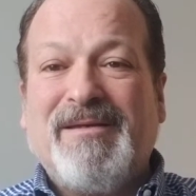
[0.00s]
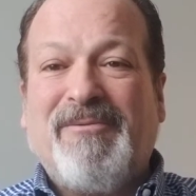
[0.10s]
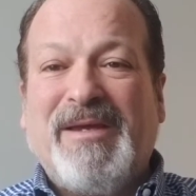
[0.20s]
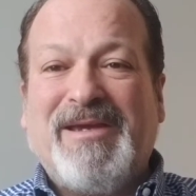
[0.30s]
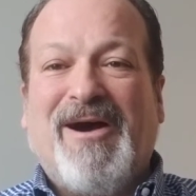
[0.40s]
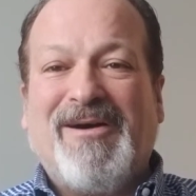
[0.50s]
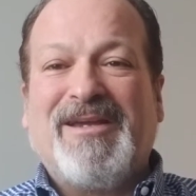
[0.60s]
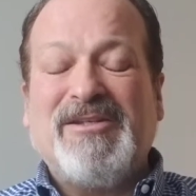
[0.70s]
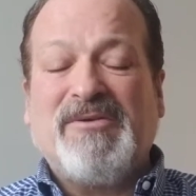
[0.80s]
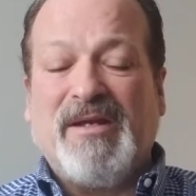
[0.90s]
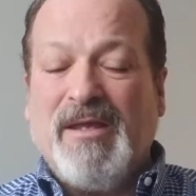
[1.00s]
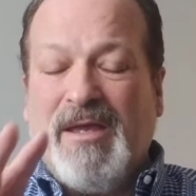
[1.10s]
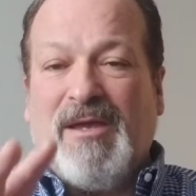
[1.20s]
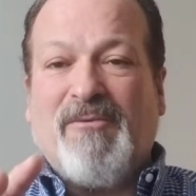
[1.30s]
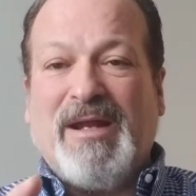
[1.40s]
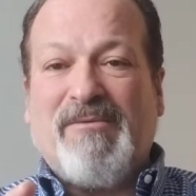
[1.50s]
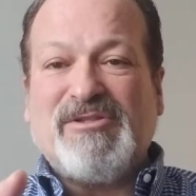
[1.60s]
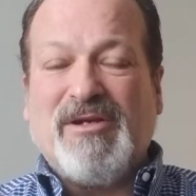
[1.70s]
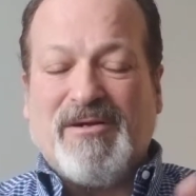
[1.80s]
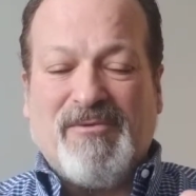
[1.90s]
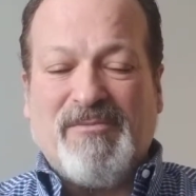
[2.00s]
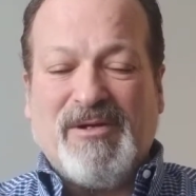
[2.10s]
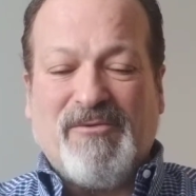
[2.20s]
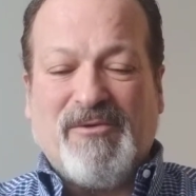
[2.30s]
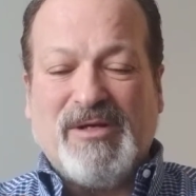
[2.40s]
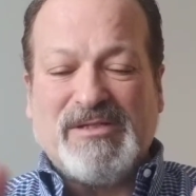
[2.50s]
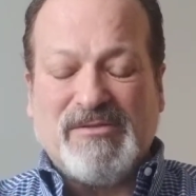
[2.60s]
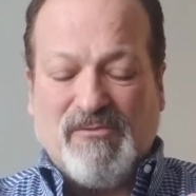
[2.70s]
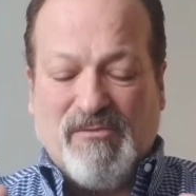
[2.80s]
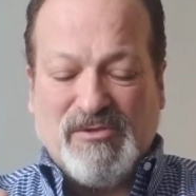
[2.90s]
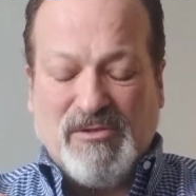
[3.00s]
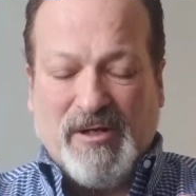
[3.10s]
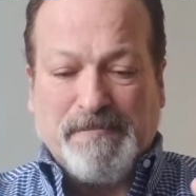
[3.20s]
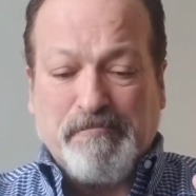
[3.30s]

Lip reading: We all can do it. When I was younger, one more quick story.